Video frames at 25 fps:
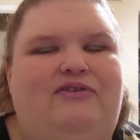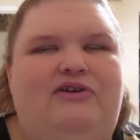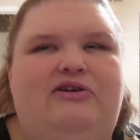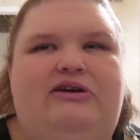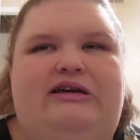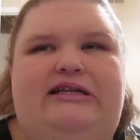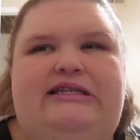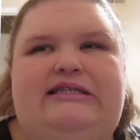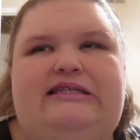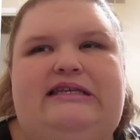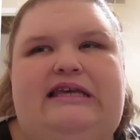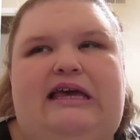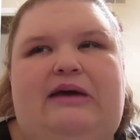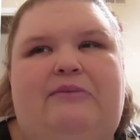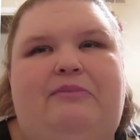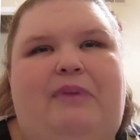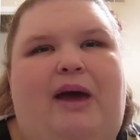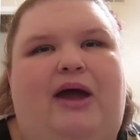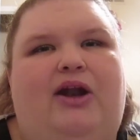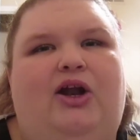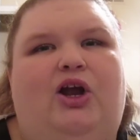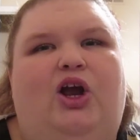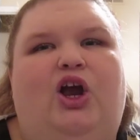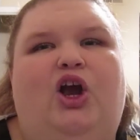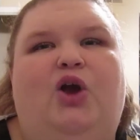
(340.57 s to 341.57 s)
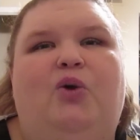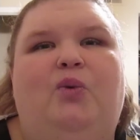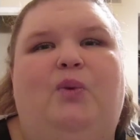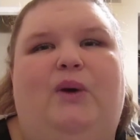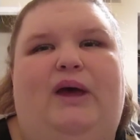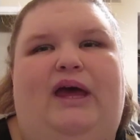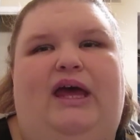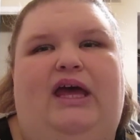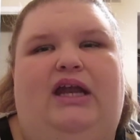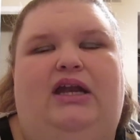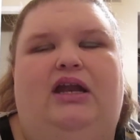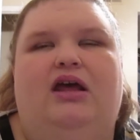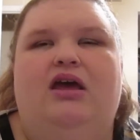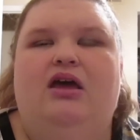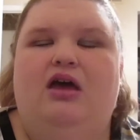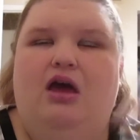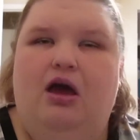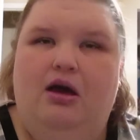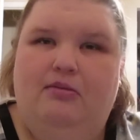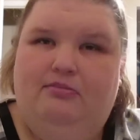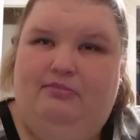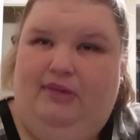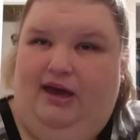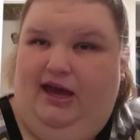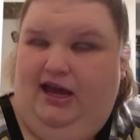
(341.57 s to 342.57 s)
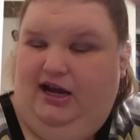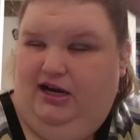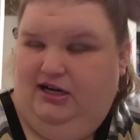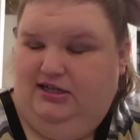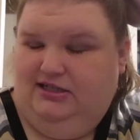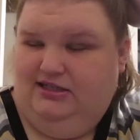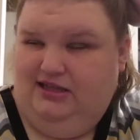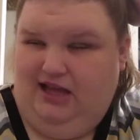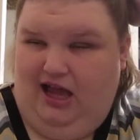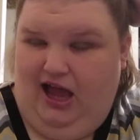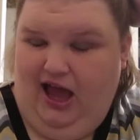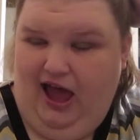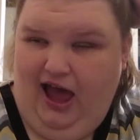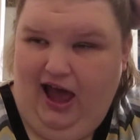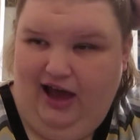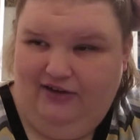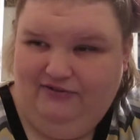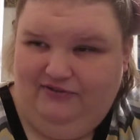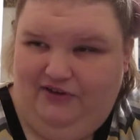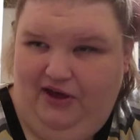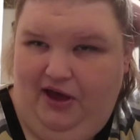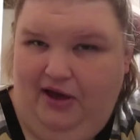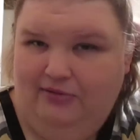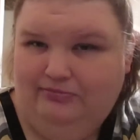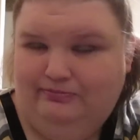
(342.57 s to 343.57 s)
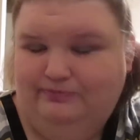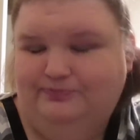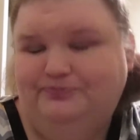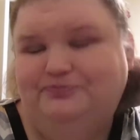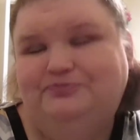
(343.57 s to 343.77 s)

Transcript: You can see it better when my hair is not half up,